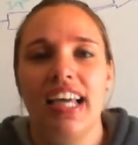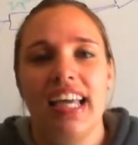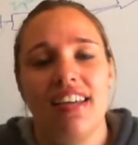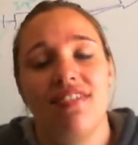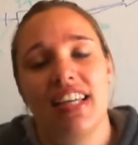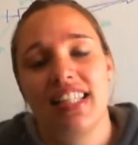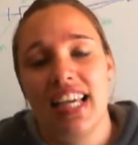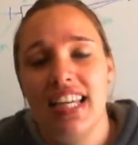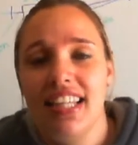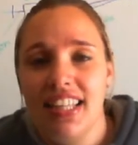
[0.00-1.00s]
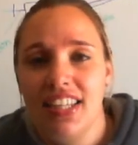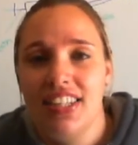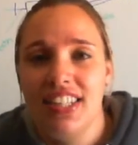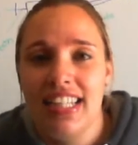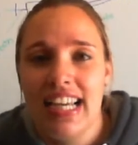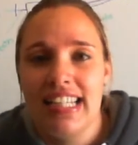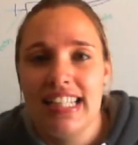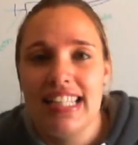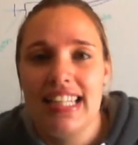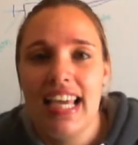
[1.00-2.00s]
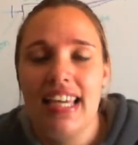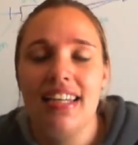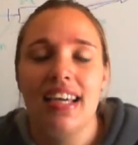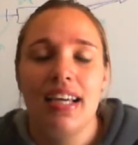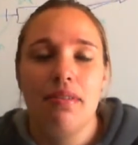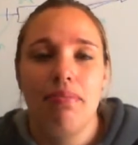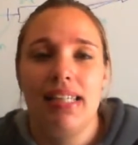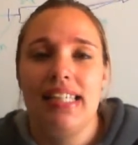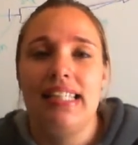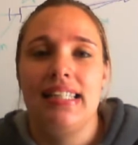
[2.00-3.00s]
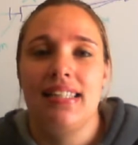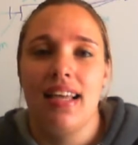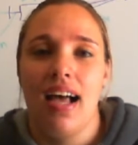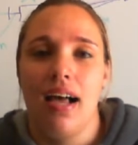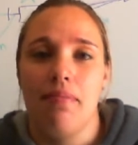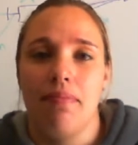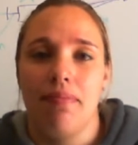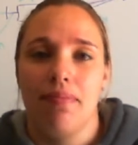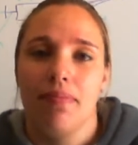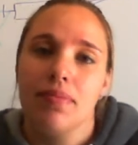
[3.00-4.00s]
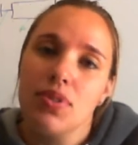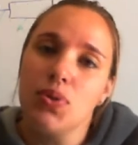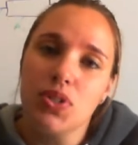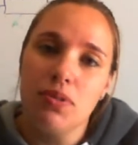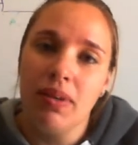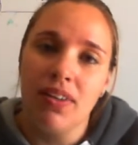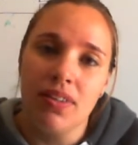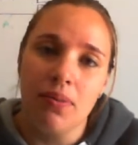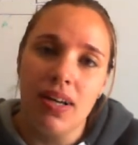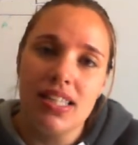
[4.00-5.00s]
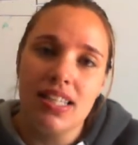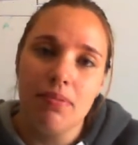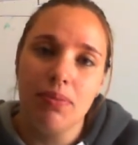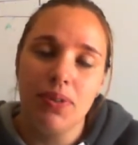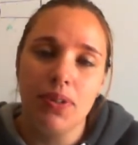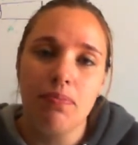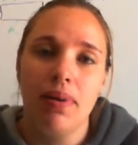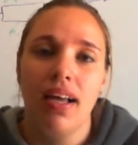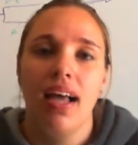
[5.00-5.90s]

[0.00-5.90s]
If there's anything you didn't understand, please talk to me on the WhatsApp group.